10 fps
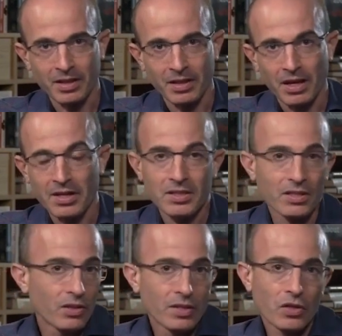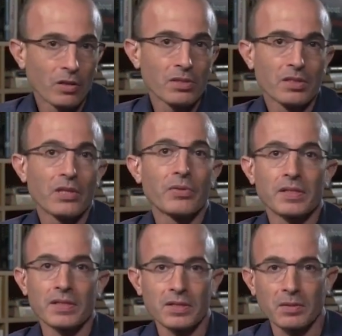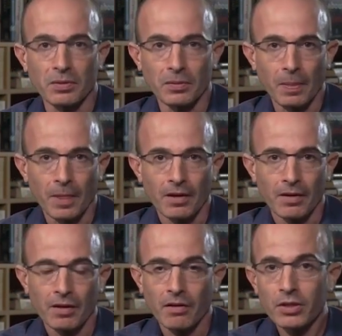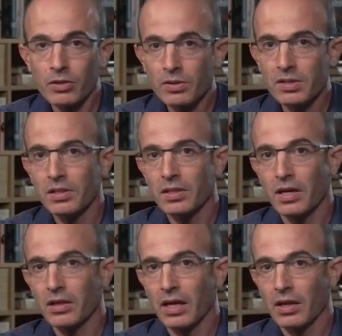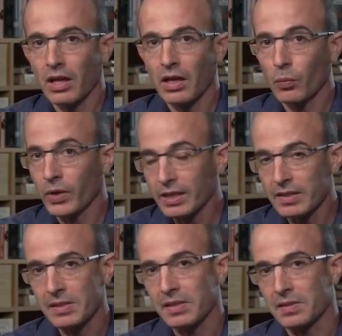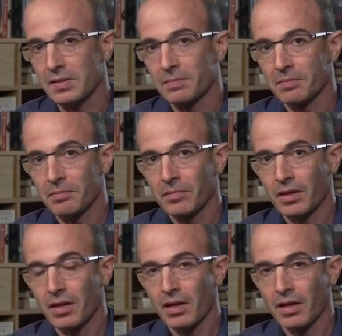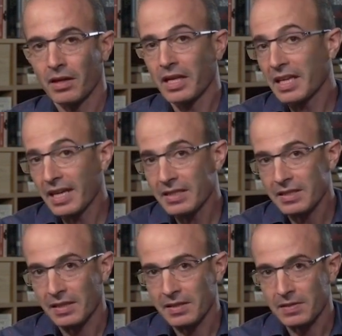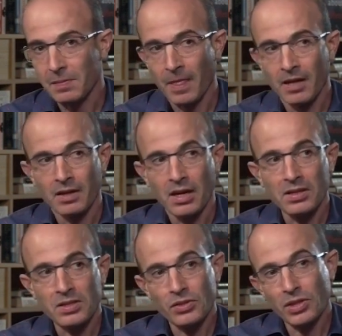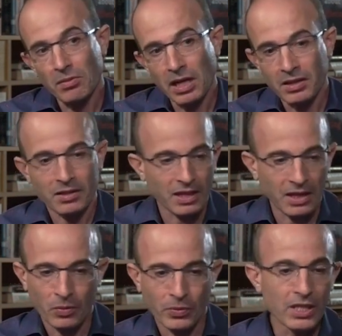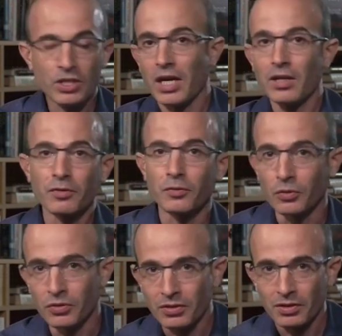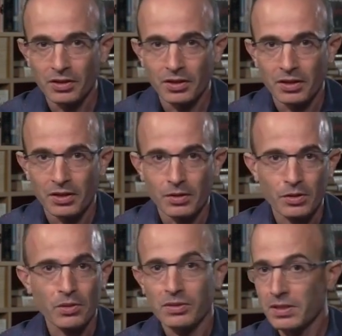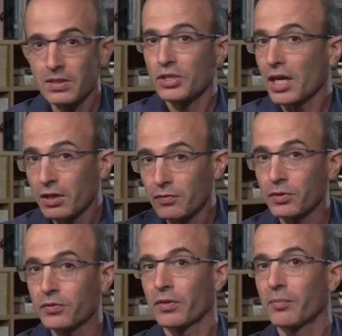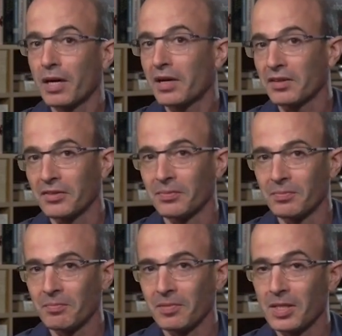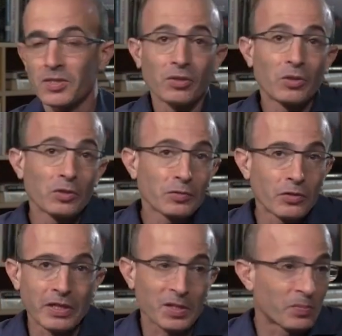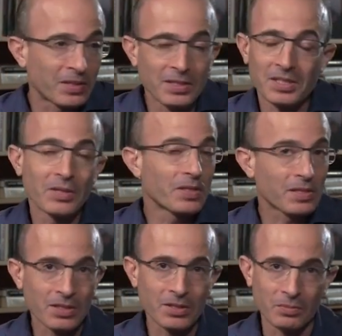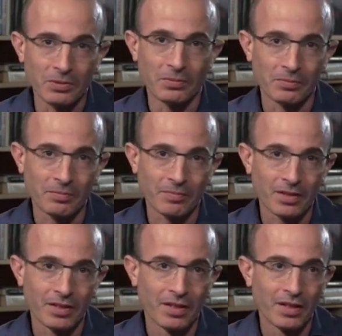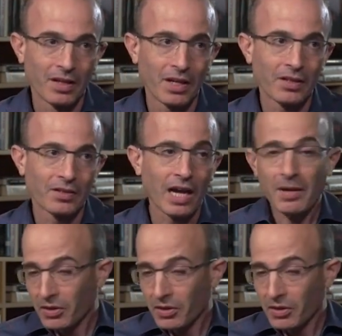And it's almost irresistible. They are using our weaknesses against us. And it's, you know, like we eat junk food. So this is junk food for the mind. It's not good for us, but it's irresistible. And I'm not